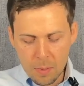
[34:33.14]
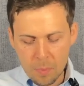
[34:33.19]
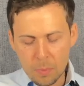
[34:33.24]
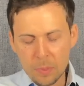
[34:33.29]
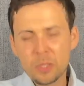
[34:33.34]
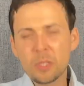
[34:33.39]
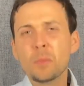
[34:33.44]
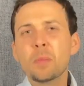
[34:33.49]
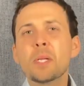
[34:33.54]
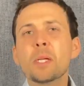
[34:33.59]

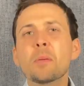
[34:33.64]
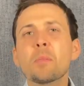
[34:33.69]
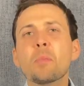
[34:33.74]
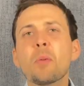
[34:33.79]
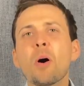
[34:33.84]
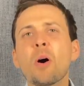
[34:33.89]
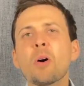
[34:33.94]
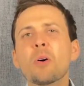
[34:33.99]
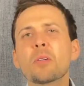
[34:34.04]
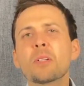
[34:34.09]
but they're being
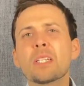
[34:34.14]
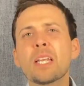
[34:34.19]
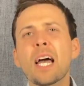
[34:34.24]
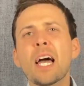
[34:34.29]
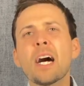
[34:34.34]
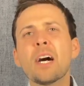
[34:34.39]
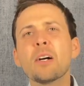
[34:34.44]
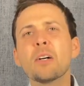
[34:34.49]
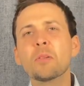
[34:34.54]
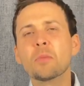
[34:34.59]
bogged
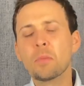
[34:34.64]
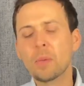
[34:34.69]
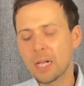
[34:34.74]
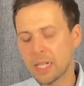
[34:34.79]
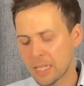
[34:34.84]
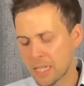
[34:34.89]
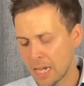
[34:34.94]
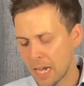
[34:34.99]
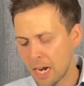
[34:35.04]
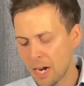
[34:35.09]
down by
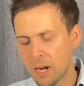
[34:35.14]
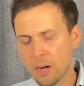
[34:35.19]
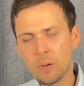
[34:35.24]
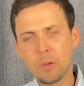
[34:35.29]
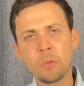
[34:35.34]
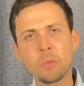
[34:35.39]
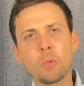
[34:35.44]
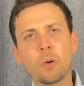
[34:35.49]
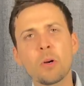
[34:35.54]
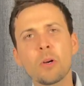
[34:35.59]
care
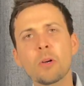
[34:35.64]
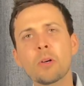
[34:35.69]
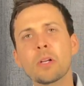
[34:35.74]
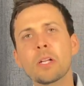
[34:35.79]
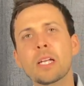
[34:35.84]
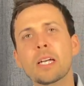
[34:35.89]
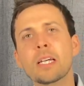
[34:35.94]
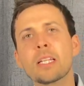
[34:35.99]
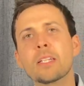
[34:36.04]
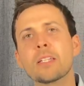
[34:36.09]
and
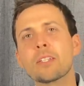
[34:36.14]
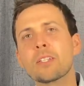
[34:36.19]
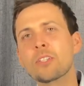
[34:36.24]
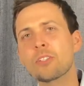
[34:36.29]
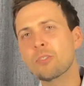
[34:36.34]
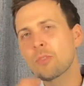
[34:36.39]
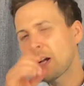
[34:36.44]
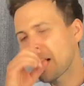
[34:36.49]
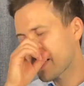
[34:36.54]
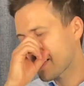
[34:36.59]
worry and
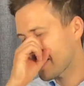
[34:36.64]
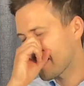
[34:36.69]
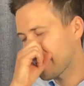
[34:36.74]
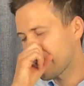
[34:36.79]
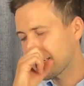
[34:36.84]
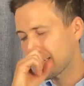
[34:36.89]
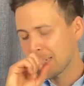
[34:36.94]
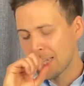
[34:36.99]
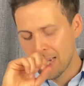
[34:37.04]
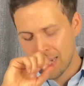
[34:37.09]
stress and
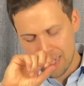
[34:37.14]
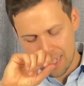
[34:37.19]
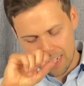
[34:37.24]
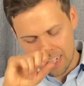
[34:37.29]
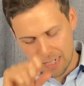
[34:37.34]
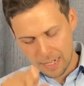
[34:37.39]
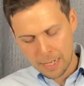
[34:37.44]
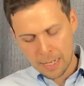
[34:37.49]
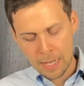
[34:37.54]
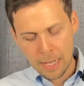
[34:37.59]

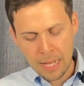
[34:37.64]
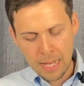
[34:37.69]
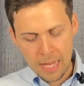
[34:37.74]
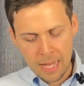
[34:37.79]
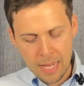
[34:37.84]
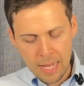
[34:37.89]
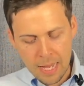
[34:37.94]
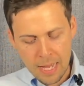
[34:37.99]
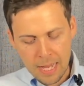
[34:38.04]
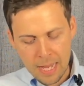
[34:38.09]
anxiety,
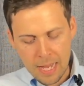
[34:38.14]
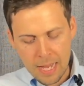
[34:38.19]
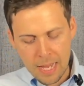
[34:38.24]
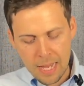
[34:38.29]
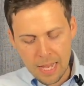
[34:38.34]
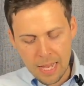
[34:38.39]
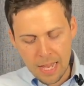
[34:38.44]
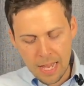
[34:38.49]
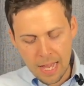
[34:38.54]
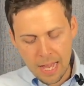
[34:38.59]

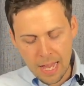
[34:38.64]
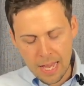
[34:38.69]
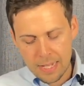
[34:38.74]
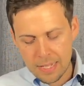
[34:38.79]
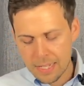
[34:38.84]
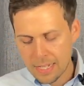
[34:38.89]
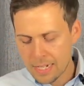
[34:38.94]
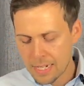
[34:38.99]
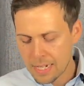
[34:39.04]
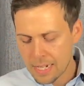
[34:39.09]

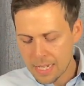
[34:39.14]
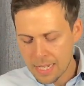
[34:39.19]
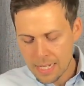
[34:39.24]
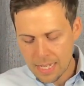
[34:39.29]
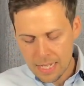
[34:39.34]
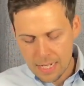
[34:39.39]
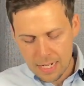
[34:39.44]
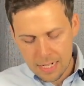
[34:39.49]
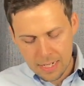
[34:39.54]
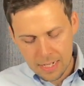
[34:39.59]
and they
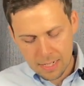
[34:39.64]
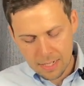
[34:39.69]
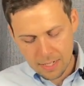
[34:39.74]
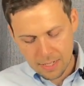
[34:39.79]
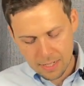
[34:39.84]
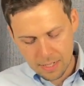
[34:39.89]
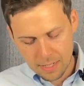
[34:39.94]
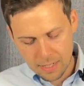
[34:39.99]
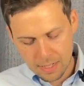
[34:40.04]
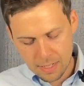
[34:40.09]
need
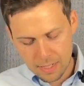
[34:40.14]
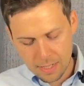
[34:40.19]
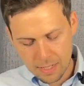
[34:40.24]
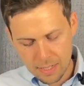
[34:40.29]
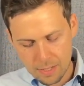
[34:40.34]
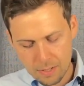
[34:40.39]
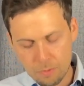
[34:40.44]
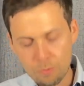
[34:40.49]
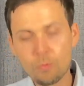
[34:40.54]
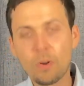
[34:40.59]

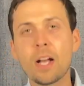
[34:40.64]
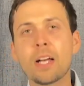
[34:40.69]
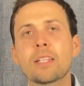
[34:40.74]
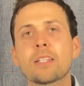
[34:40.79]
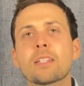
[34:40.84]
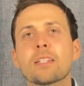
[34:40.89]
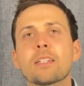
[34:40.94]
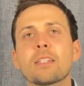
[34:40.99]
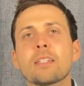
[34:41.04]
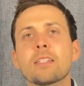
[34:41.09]

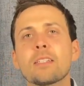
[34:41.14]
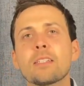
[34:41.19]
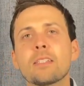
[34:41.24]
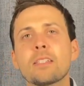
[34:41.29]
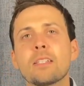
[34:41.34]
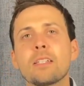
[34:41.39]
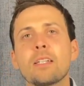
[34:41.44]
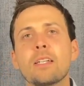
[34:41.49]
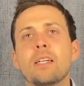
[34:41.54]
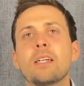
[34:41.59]
rest.
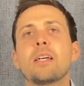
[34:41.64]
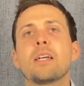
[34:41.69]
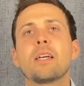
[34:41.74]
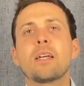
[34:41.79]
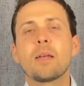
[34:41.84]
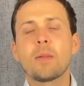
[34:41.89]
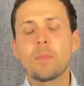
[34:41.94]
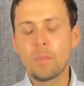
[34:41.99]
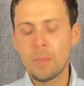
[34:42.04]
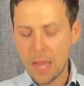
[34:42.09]

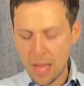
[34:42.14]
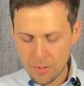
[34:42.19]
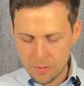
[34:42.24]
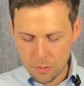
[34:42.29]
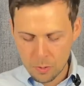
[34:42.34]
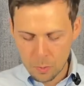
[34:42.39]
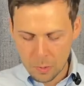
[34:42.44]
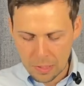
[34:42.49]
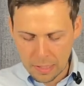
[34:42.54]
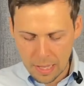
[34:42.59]

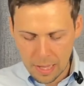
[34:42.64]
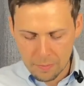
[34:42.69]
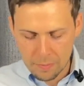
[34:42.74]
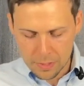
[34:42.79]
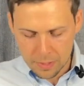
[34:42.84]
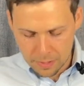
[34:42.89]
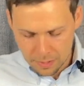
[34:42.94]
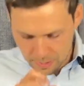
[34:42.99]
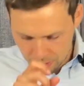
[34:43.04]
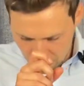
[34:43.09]
Matthew
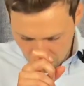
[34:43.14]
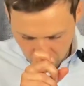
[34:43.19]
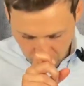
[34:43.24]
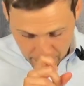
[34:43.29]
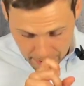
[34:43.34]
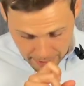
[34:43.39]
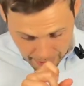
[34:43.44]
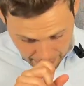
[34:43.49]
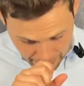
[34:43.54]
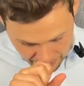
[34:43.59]
11,
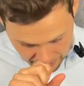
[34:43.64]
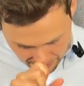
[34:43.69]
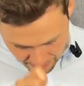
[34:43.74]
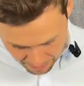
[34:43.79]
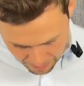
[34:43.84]
28